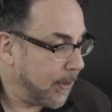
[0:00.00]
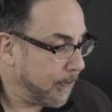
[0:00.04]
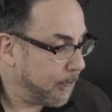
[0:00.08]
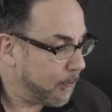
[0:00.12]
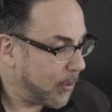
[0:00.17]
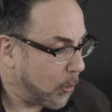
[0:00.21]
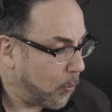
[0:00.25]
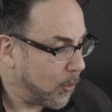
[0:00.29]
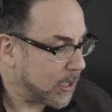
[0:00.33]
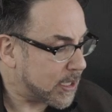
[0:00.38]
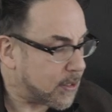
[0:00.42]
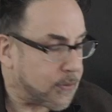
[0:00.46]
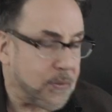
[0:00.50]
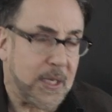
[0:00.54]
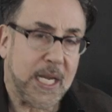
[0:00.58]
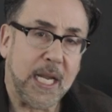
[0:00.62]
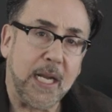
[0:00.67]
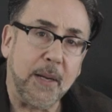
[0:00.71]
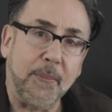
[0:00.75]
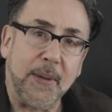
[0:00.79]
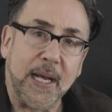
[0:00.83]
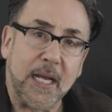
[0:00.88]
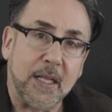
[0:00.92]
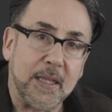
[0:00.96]
But what's
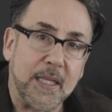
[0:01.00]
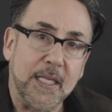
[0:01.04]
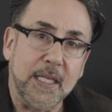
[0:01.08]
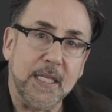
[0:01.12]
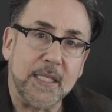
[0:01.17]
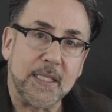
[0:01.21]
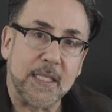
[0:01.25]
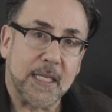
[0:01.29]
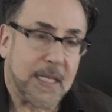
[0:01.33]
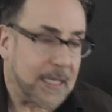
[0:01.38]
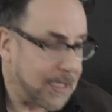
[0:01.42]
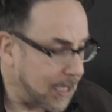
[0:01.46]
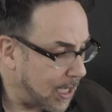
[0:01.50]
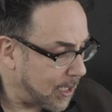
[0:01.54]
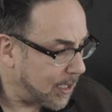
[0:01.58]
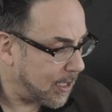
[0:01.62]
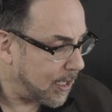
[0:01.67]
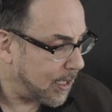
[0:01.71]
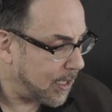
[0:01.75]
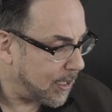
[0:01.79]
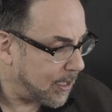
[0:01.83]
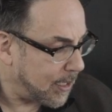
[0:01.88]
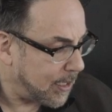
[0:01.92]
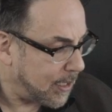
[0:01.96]
neat about these
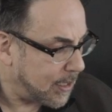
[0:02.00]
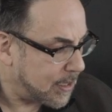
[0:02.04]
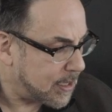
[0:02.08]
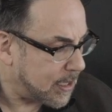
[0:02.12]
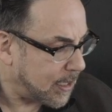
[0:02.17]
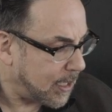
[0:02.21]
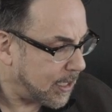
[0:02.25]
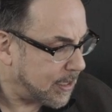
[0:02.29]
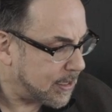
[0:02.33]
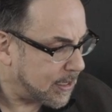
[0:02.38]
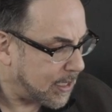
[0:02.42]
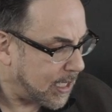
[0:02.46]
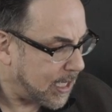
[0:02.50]
is